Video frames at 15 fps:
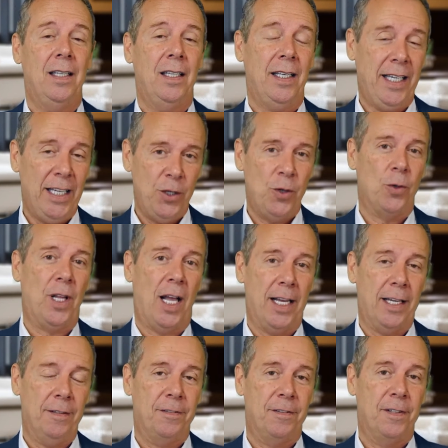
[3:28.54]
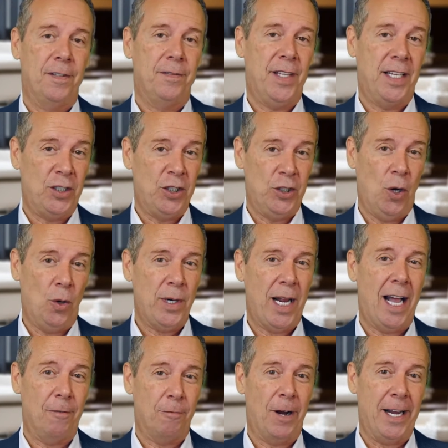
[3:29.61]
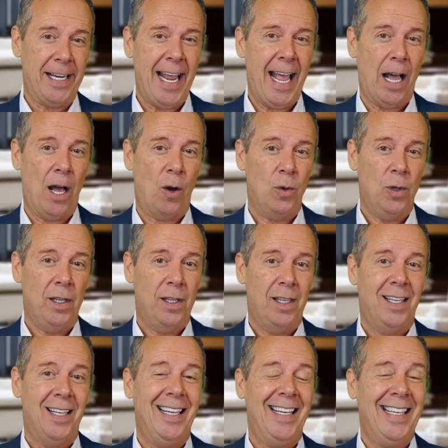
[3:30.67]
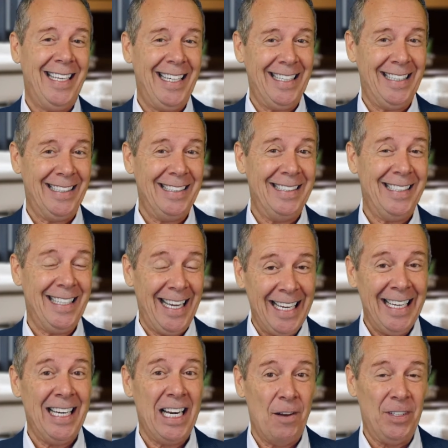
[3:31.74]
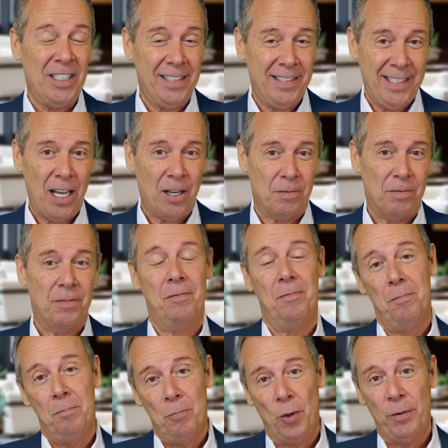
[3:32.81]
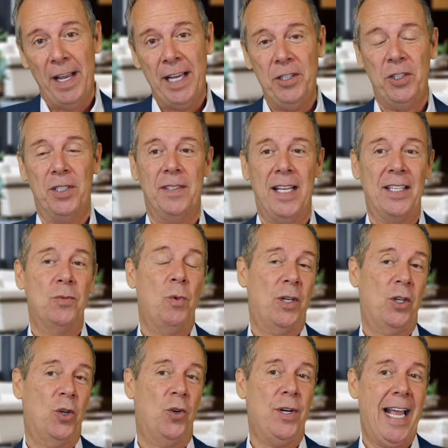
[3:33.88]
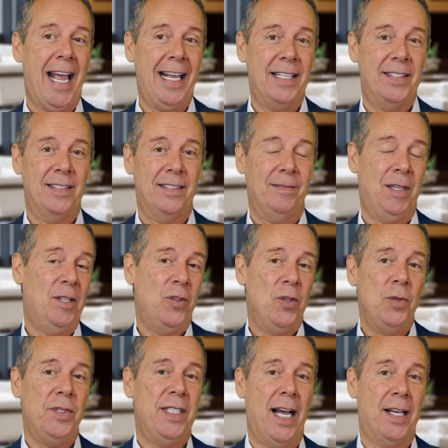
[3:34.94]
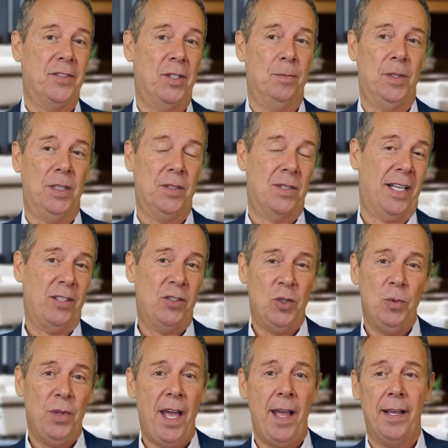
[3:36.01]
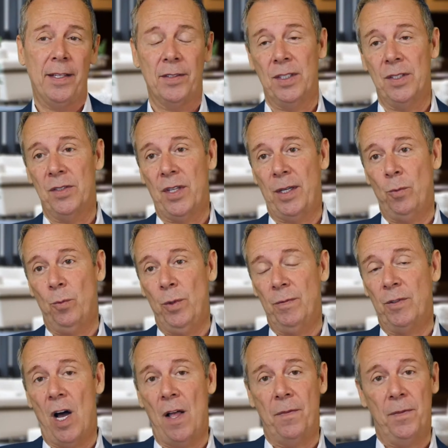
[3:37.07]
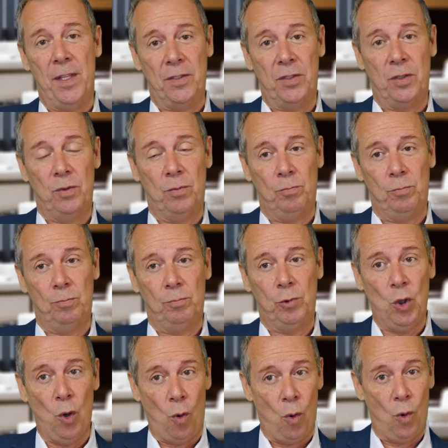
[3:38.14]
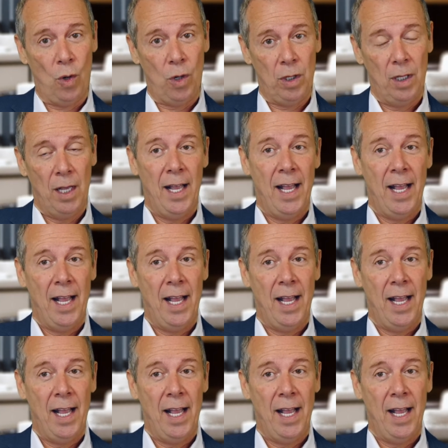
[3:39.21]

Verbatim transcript: in your life that you don't have right now is in and of itself motivation. That's what creates enthusiasm. It's like two things. It's like we've got this goal